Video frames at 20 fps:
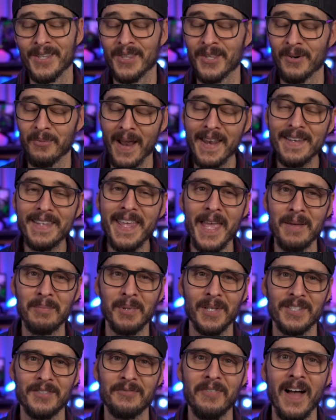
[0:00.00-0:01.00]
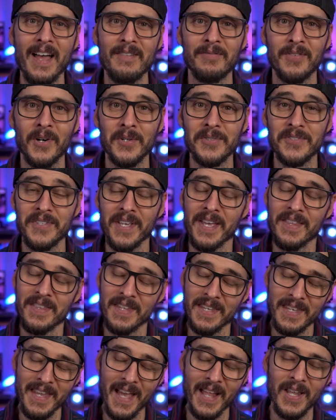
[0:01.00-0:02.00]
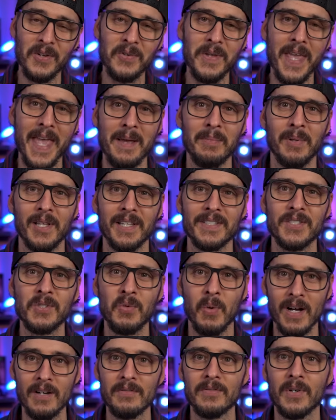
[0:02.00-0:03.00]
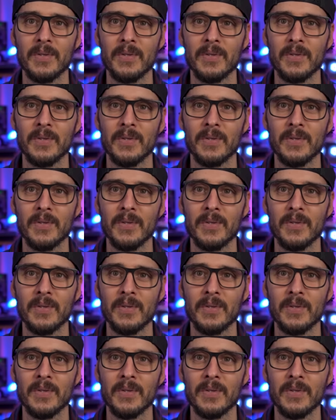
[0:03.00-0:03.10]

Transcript: The red cable is 5 volts and the yellow cable is 12